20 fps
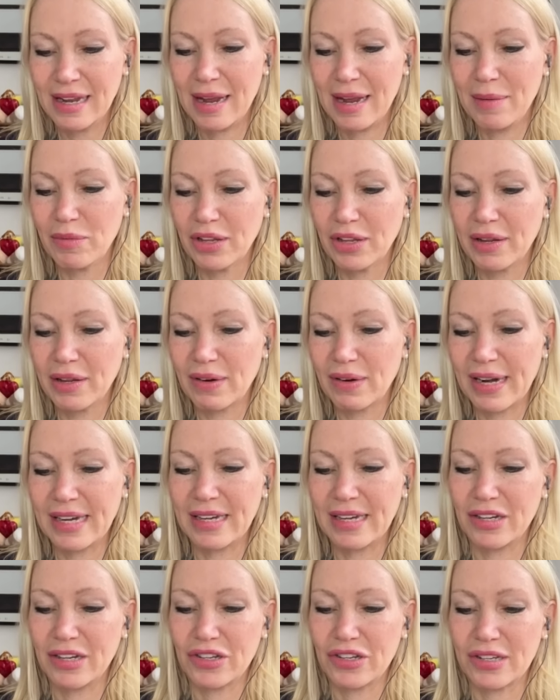I'm really
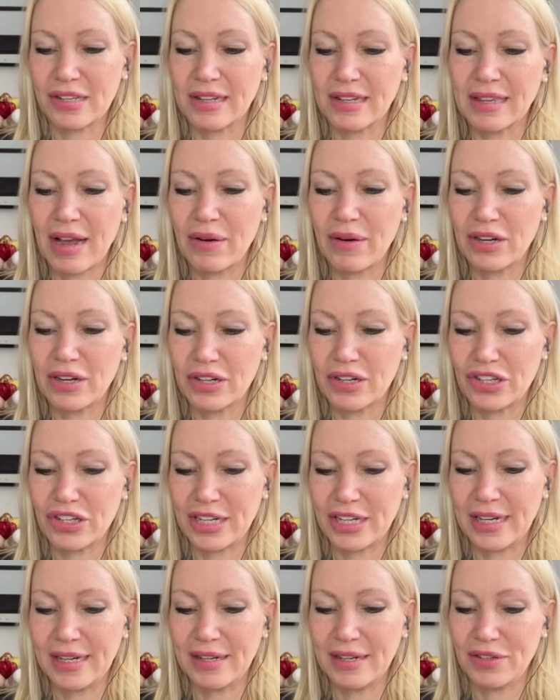ready to just allow her to
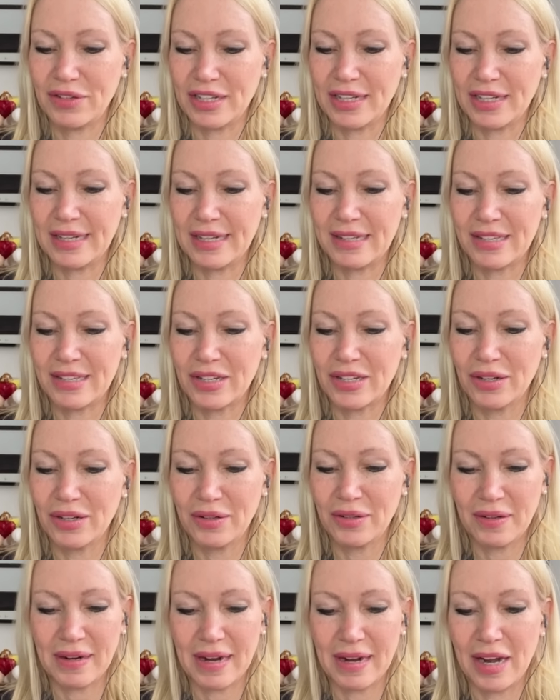cheat if she needs
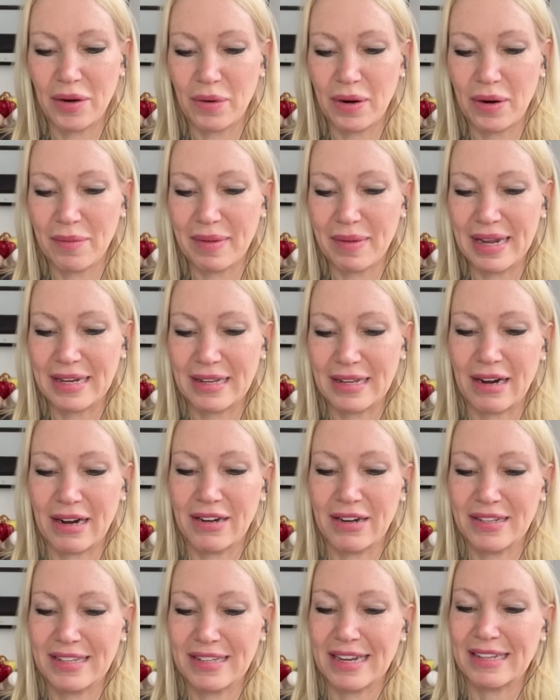to. Oh, I don't want to make
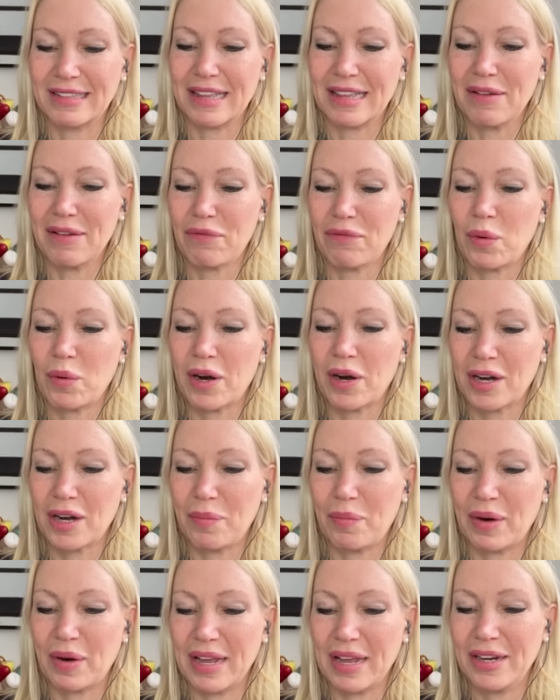our sex life work,
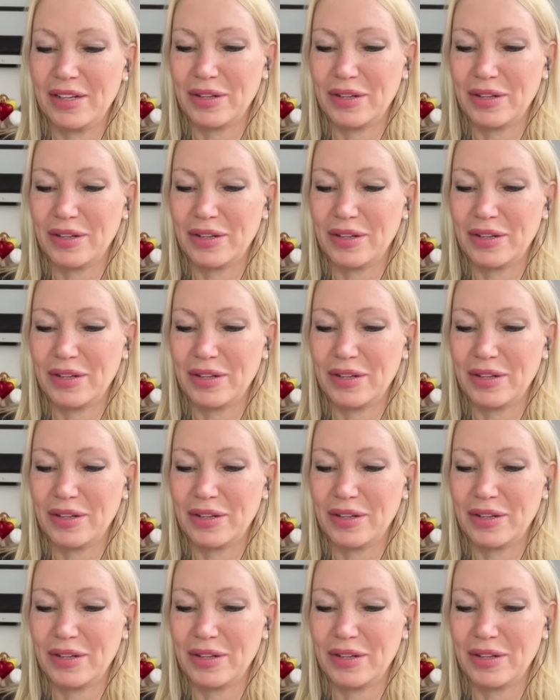but I